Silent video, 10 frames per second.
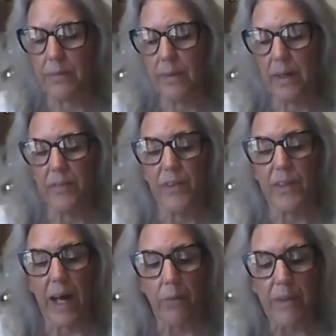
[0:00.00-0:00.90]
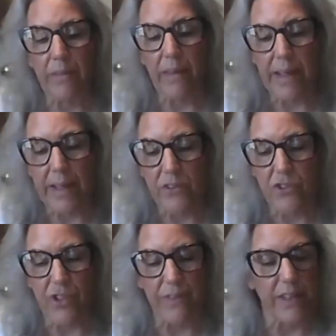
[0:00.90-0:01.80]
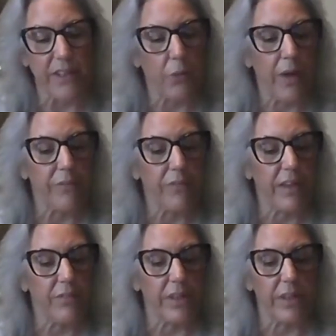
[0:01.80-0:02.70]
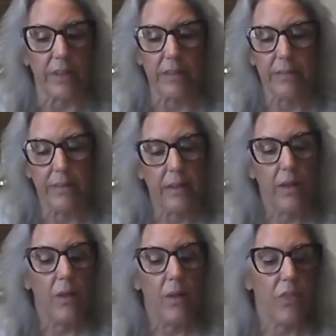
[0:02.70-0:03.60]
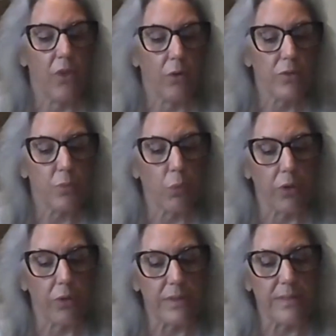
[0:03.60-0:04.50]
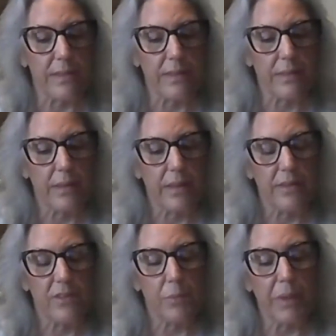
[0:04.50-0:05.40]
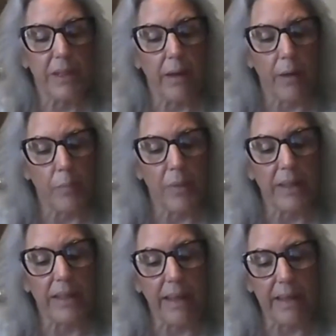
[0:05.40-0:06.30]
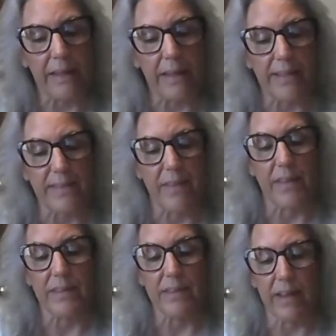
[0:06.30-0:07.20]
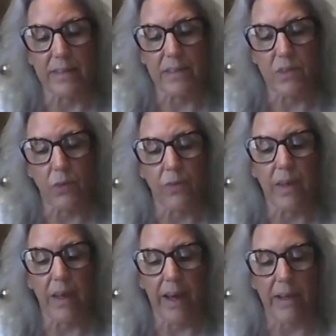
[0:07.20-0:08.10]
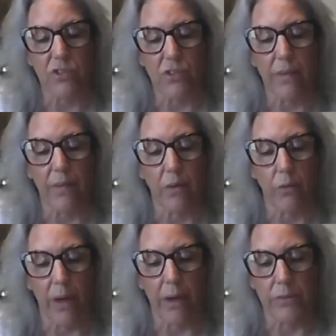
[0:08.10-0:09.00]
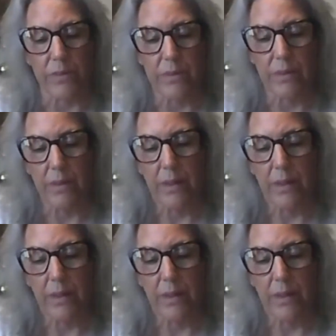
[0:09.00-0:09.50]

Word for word: of allowing the energy that you have given those words to become again as the dust or the ash of the ground.